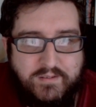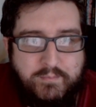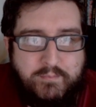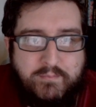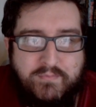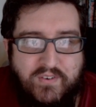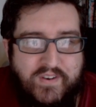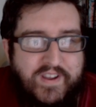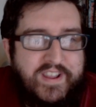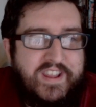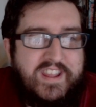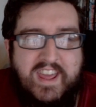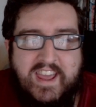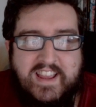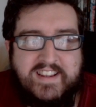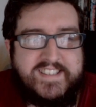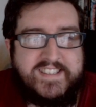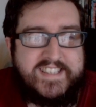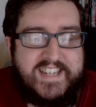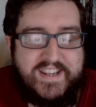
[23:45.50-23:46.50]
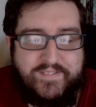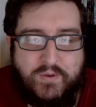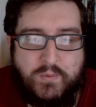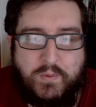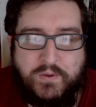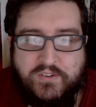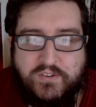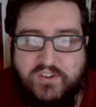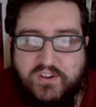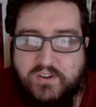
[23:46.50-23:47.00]
Vikings if you
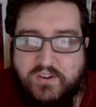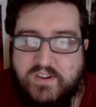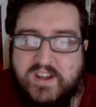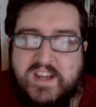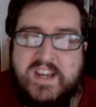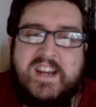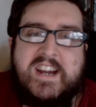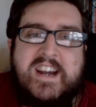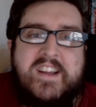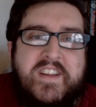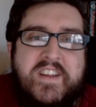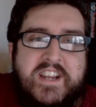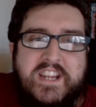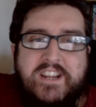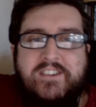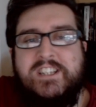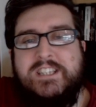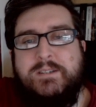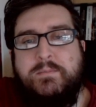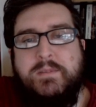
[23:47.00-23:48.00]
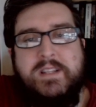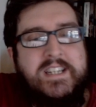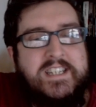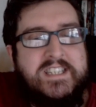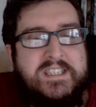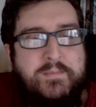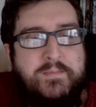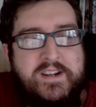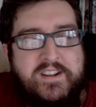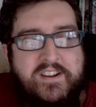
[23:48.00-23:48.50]
want to, and then use some of these
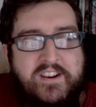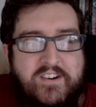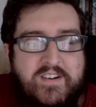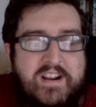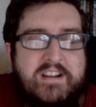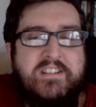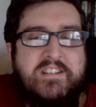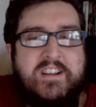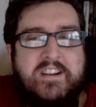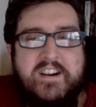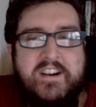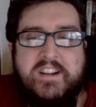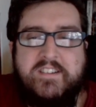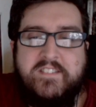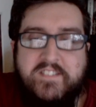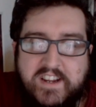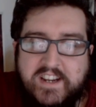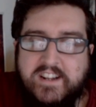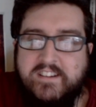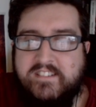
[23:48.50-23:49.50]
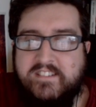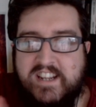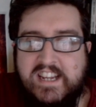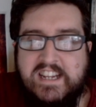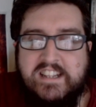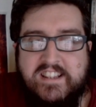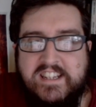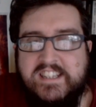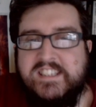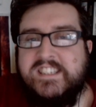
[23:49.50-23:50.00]
smattered around to kind of,
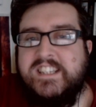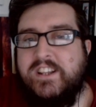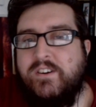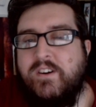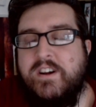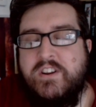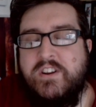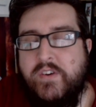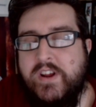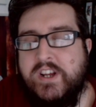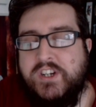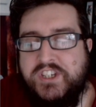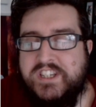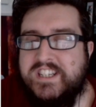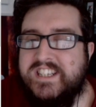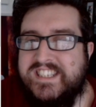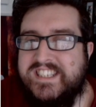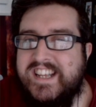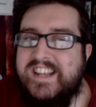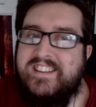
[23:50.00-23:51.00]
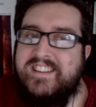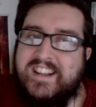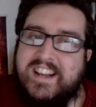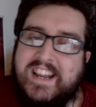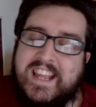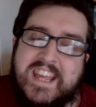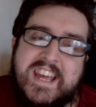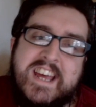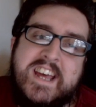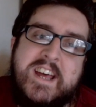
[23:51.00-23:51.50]
take things in the right direction
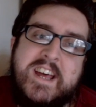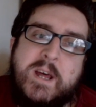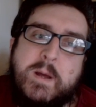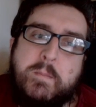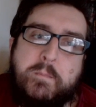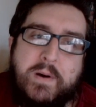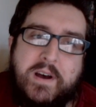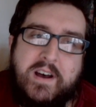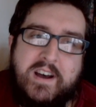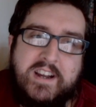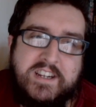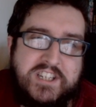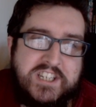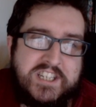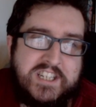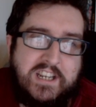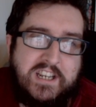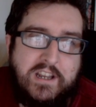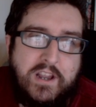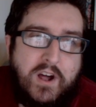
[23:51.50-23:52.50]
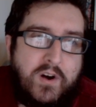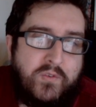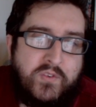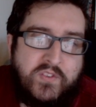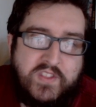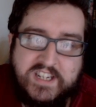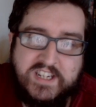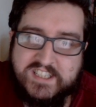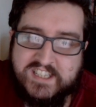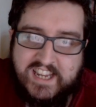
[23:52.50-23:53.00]
aesthetically. But I just
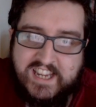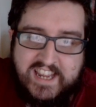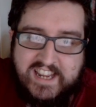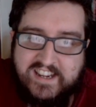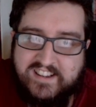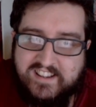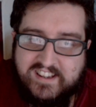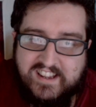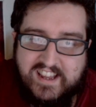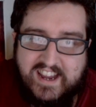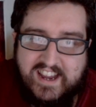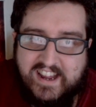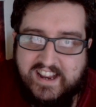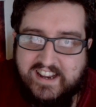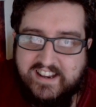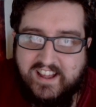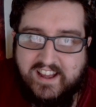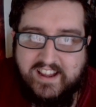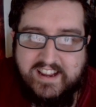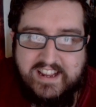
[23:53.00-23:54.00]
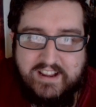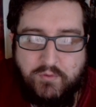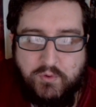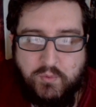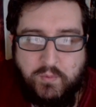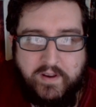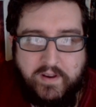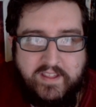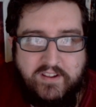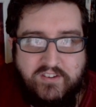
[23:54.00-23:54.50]
love this kit, and it was
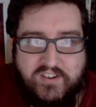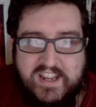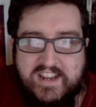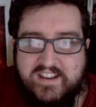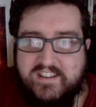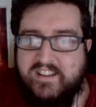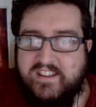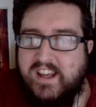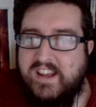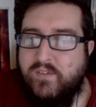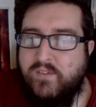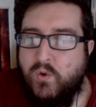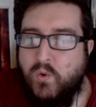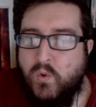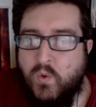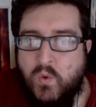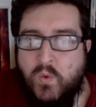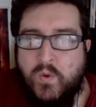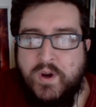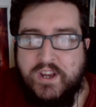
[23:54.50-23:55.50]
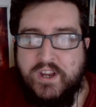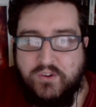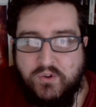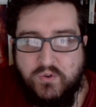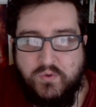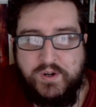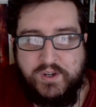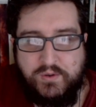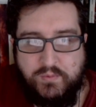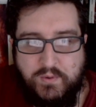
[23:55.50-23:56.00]
one of those kits that I've
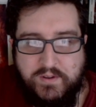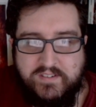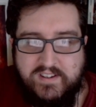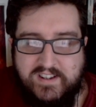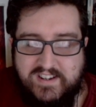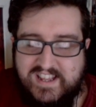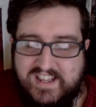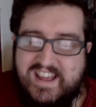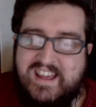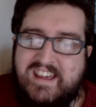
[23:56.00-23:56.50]
always wanted.